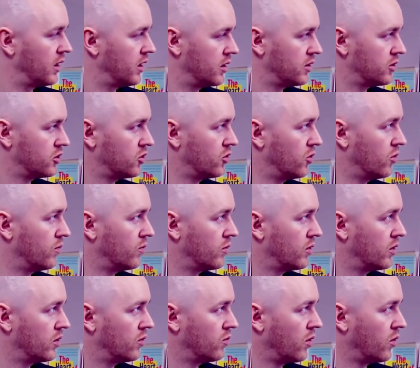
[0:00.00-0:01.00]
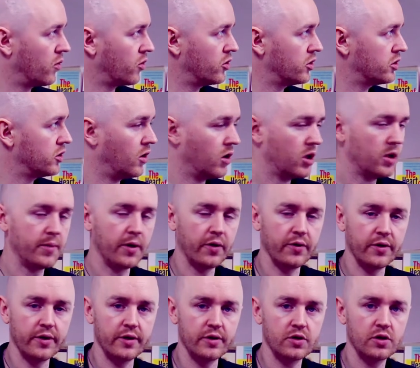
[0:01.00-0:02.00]
So what we're going to talk
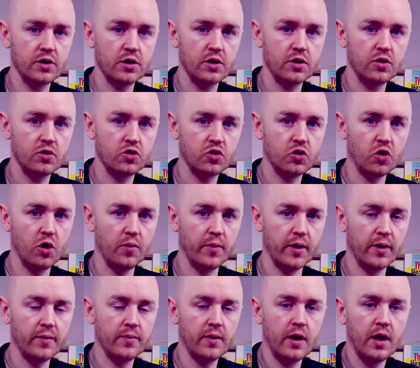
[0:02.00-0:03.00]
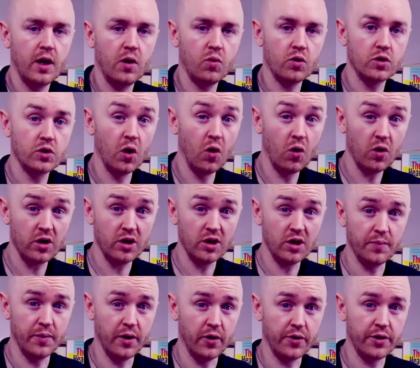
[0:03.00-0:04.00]
about is trauma. We're talking
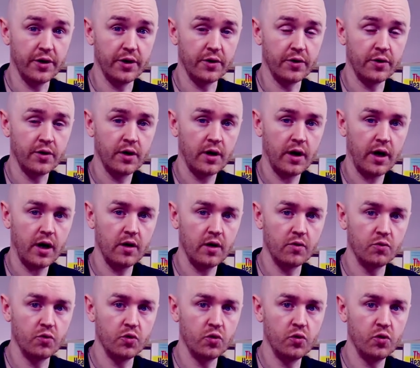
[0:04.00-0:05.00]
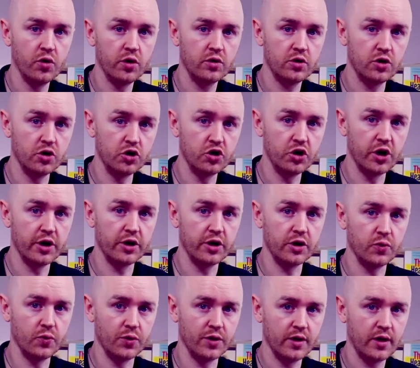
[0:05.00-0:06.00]
about here a route to
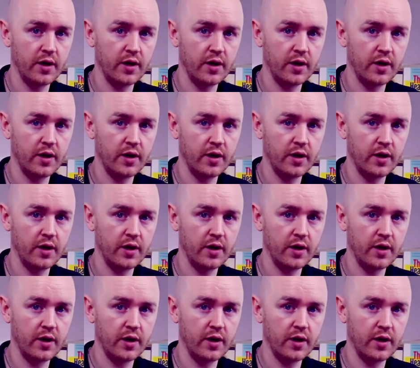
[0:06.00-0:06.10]
genuine